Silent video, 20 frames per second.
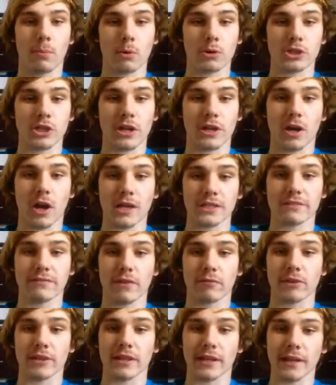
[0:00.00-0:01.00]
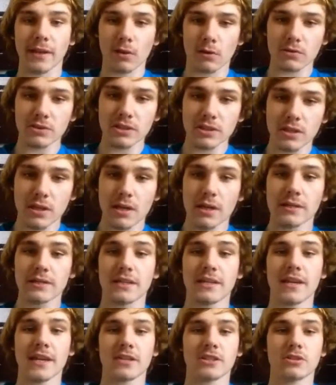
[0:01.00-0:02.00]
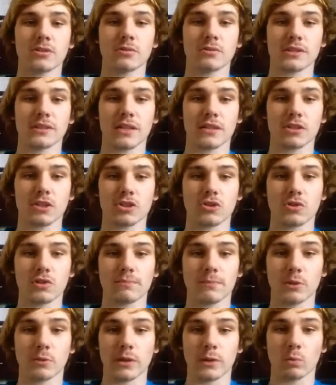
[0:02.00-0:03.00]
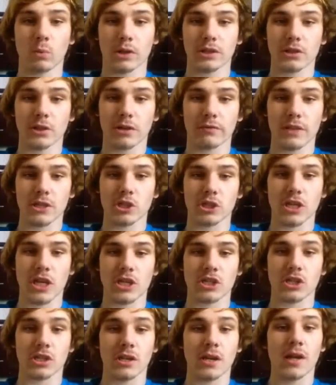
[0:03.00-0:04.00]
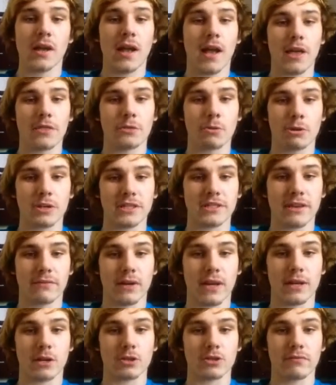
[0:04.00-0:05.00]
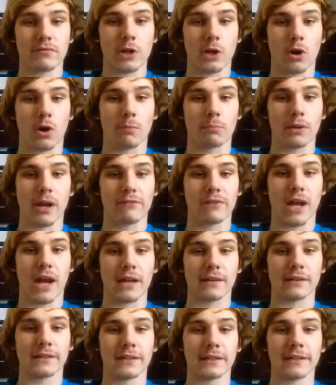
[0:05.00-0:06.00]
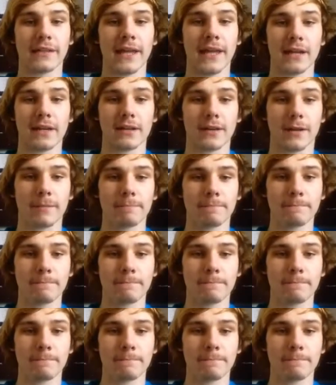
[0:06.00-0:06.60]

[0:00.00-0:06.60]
to the cost of everything else, today's students get to choose between 1 year of education and 37 acres of their own private island in Canada.